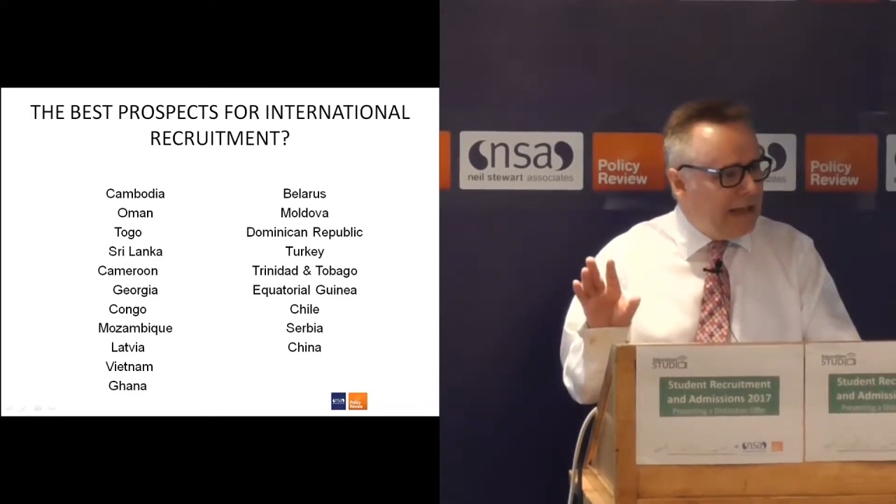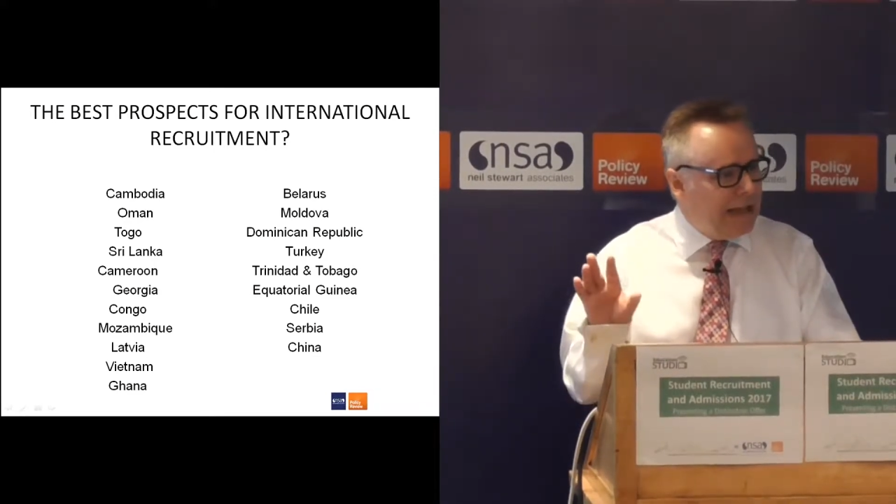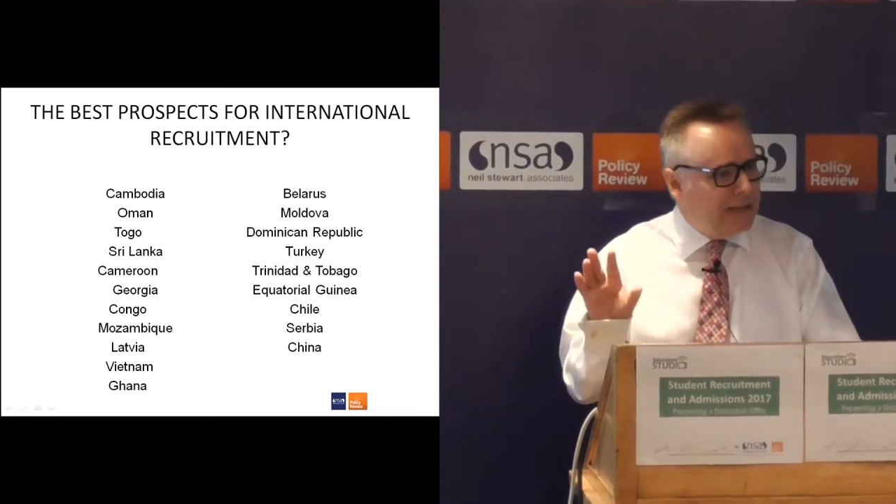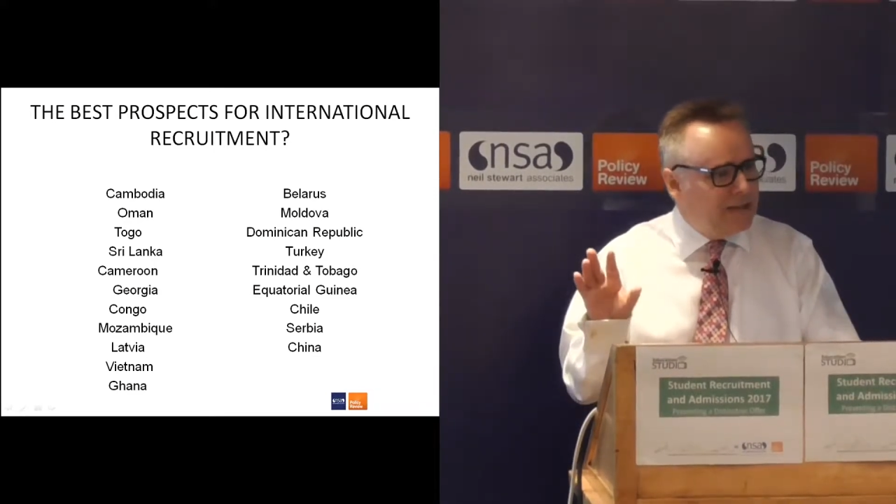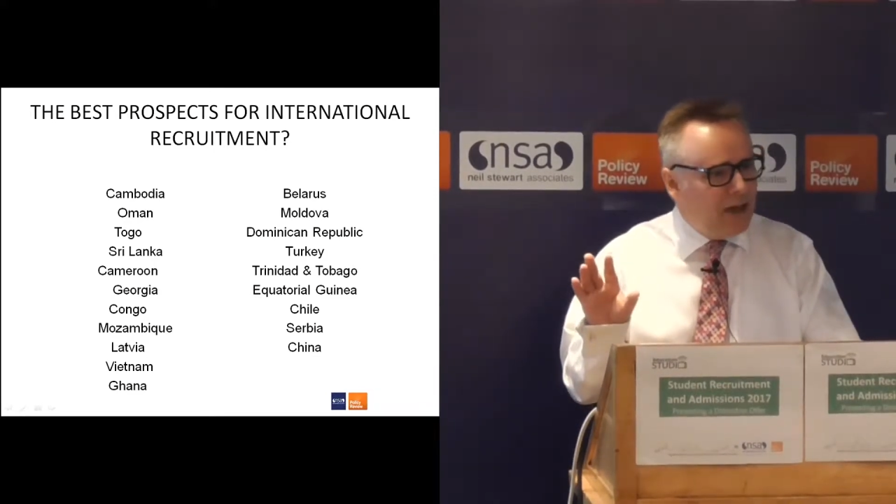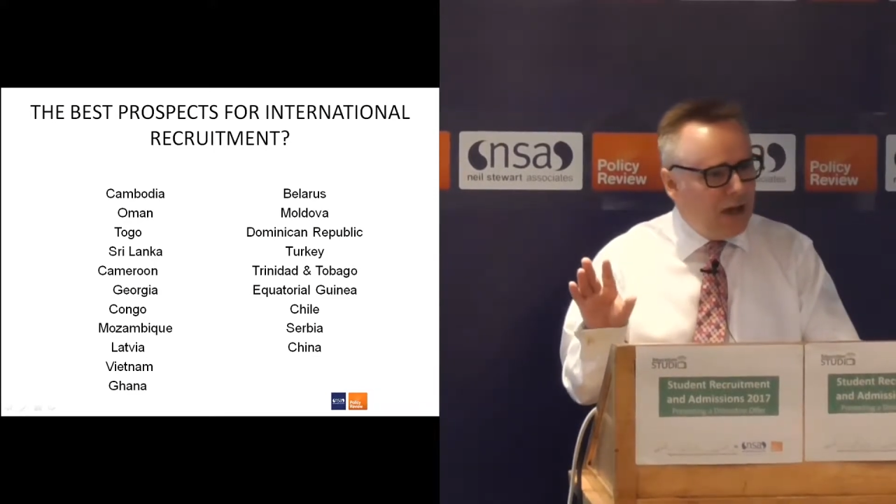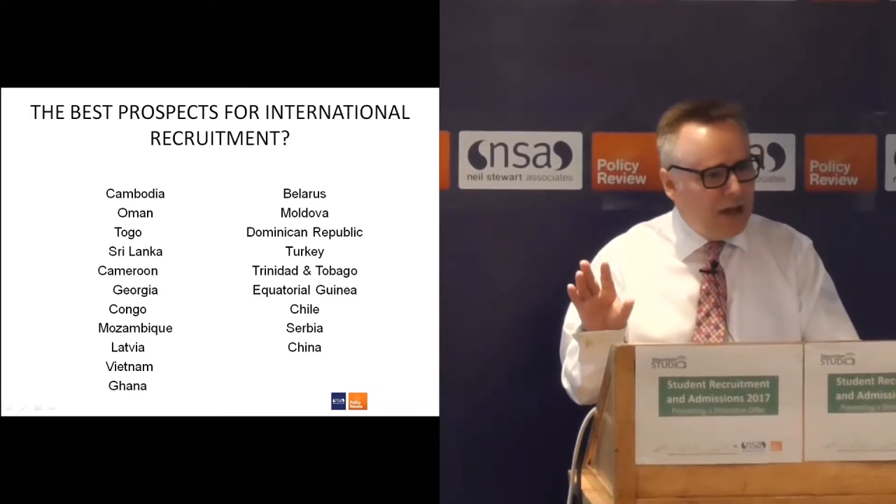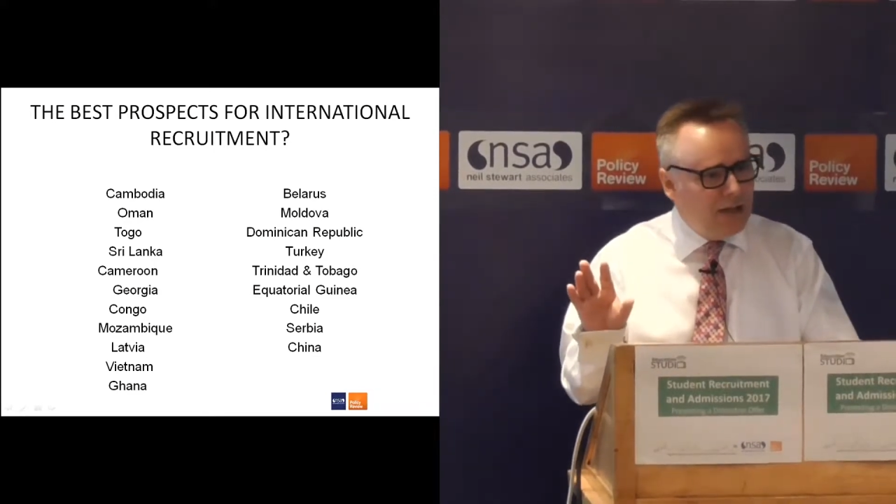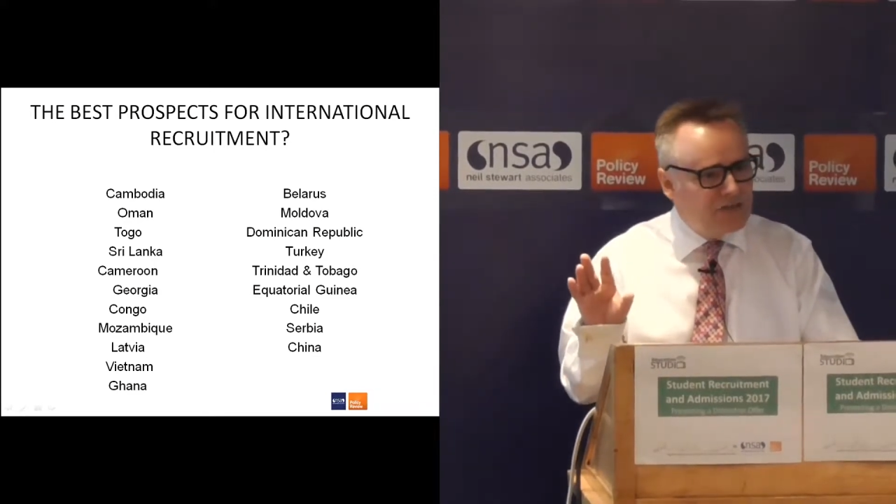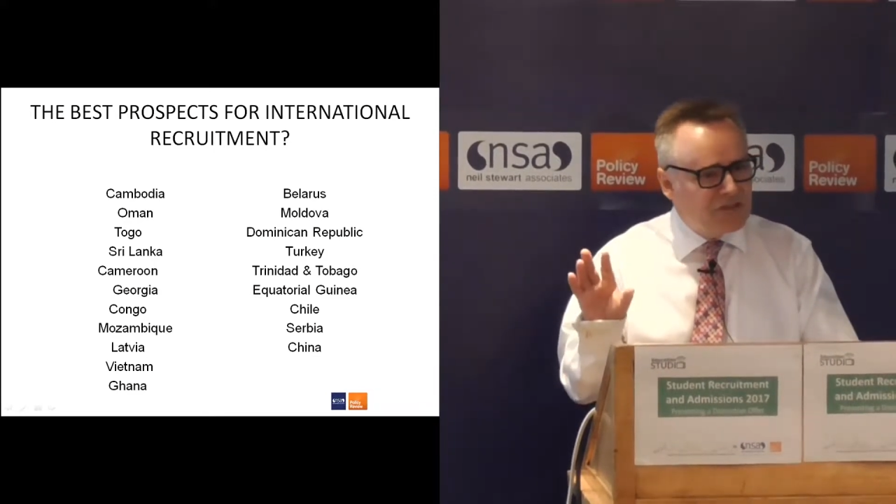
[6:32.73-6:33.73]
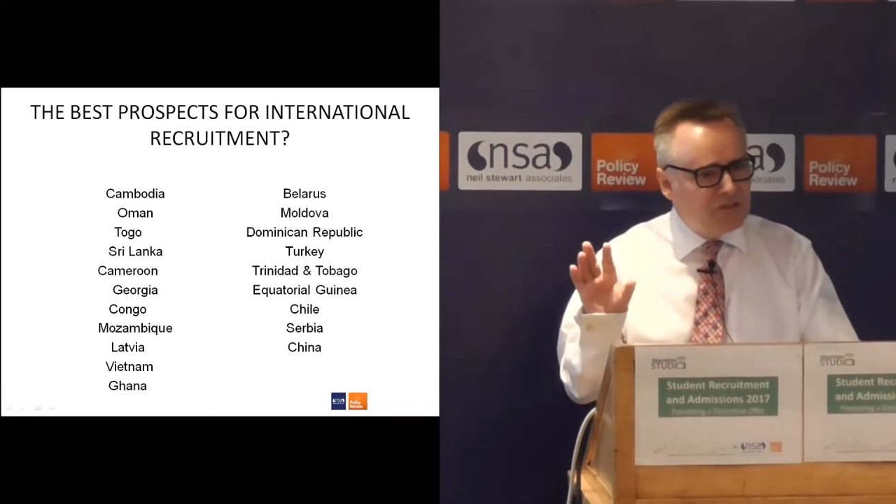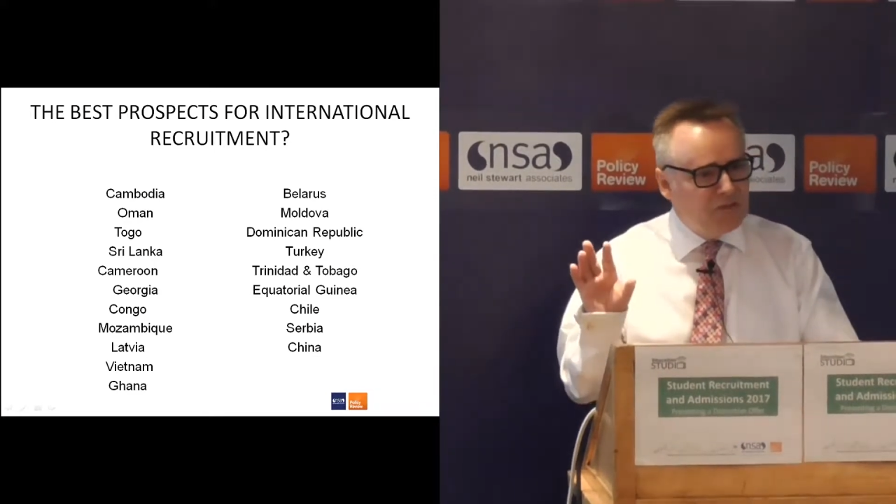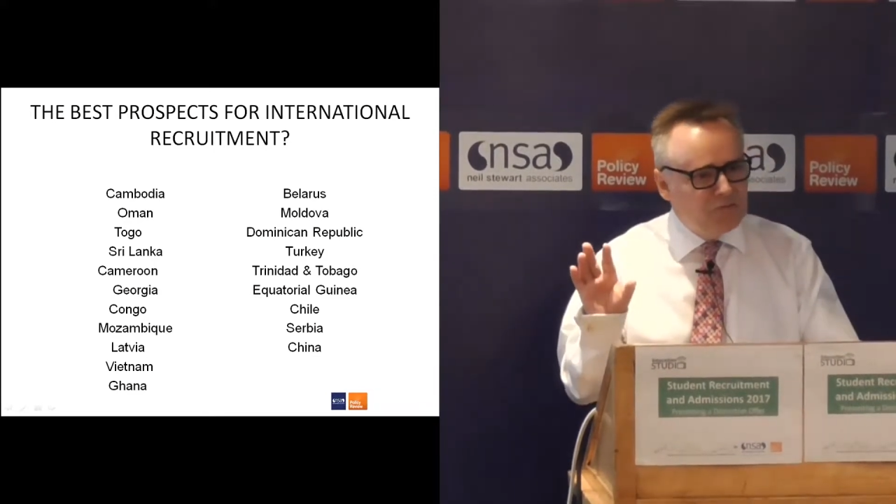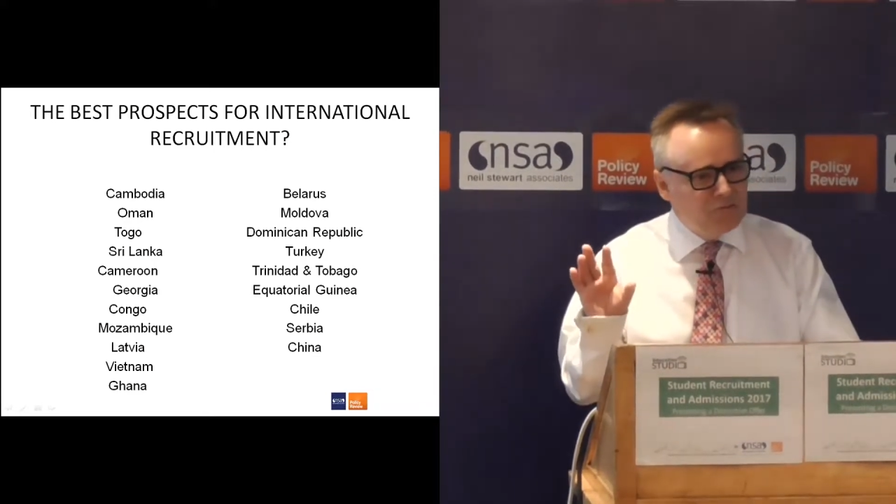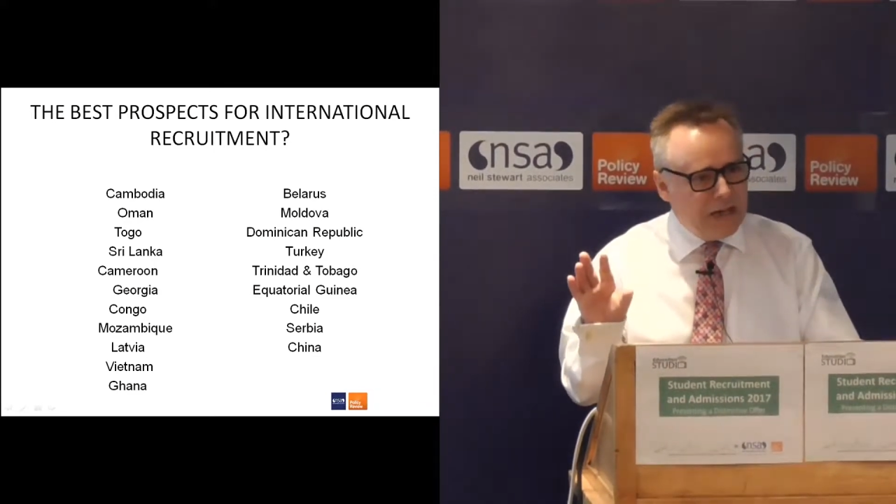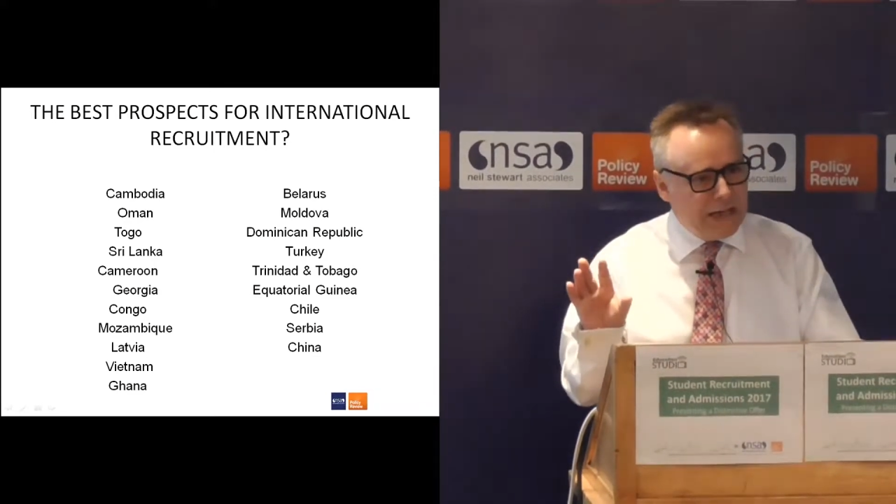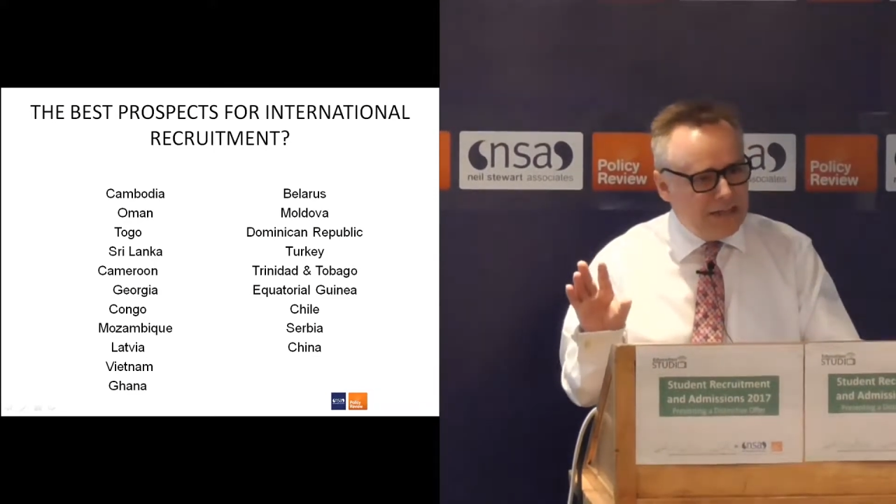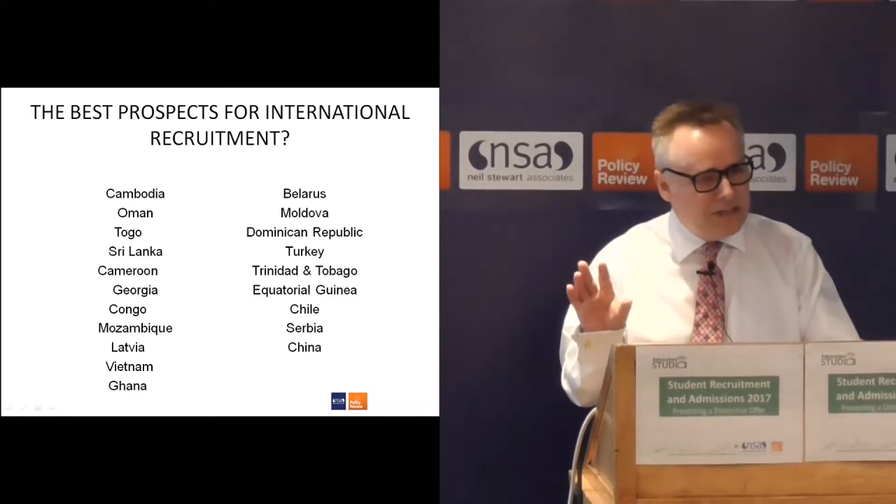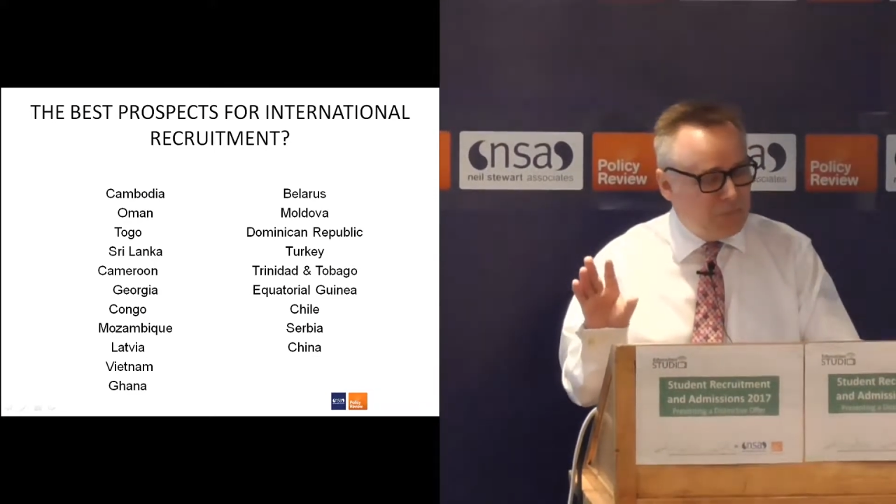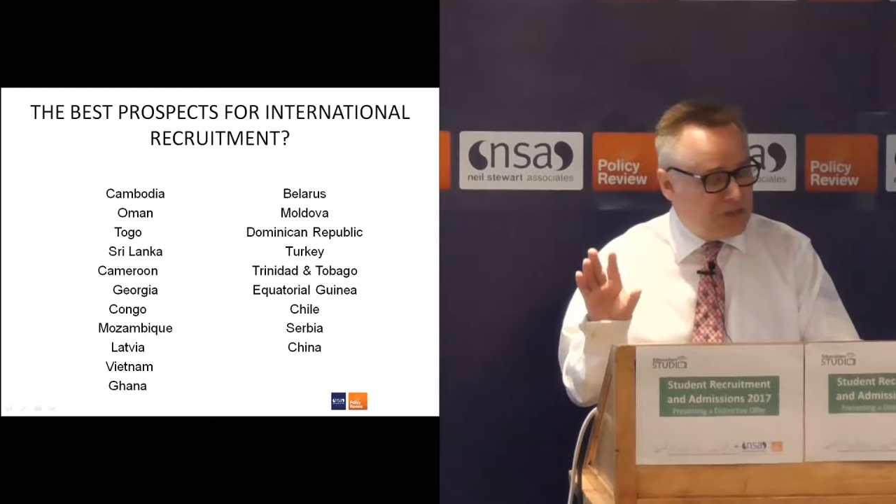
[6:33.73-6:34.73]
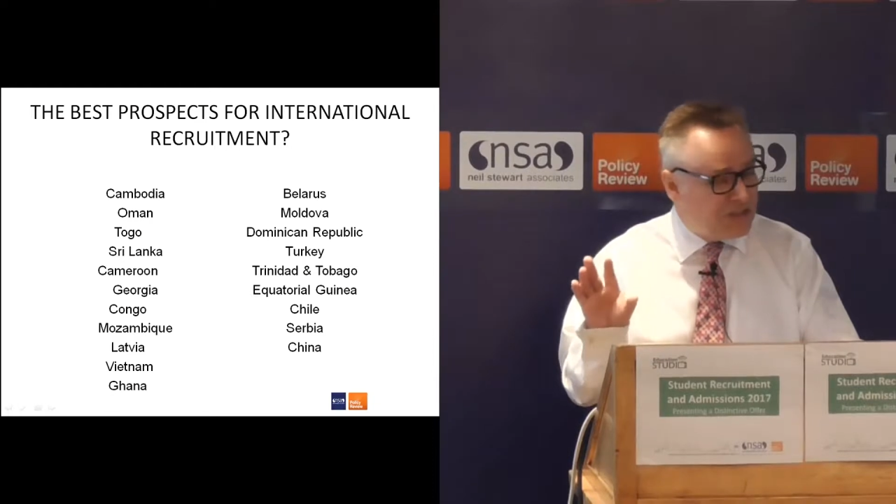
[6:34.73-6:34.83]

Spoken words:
had the highest rate,